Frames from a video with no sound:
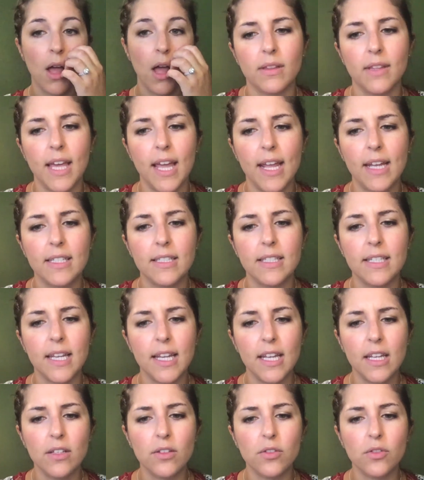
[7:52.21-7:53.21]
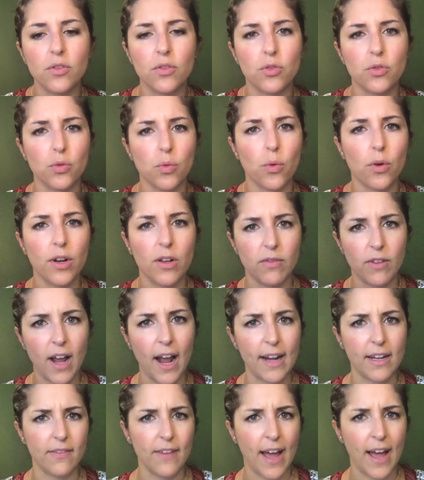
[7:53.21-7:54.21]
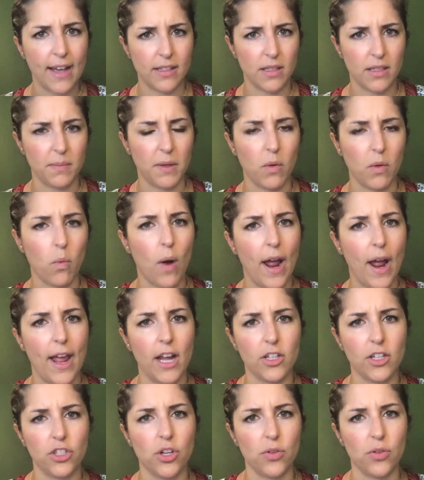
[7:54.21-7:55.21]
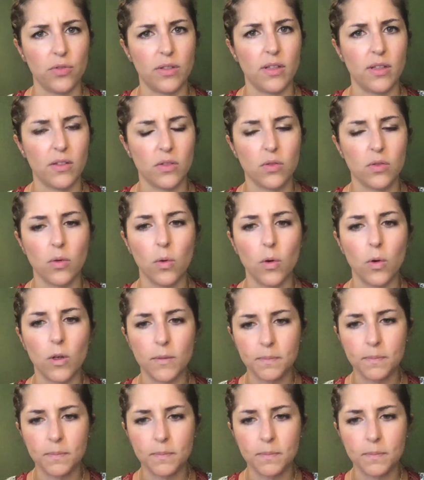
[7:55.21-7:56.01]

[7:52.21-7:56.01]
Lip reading: They did sort of kind of ask me why I chose this school.